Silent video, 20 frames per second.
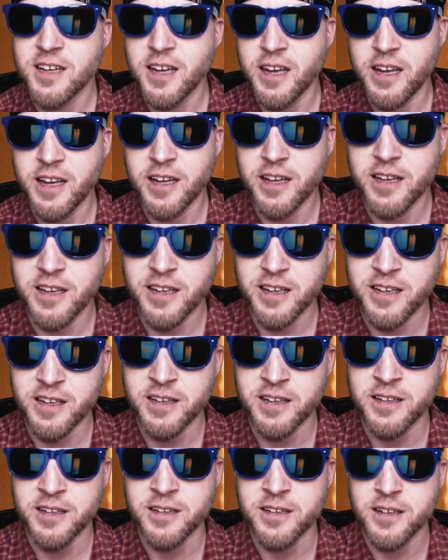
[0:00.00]

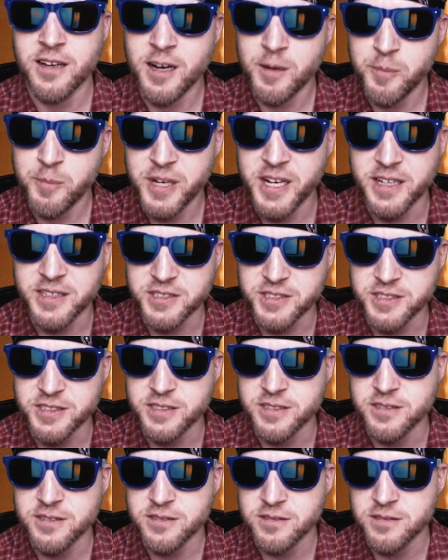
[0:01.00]
and I passed
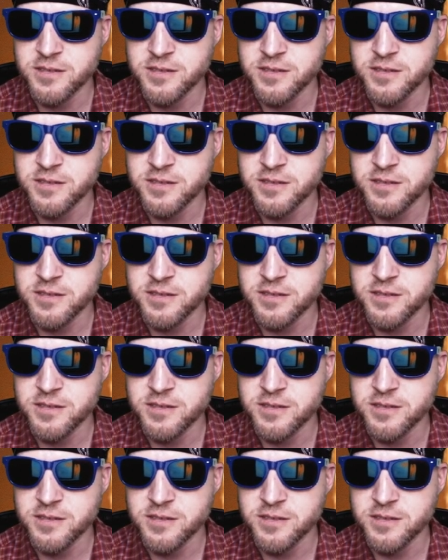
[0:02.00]
it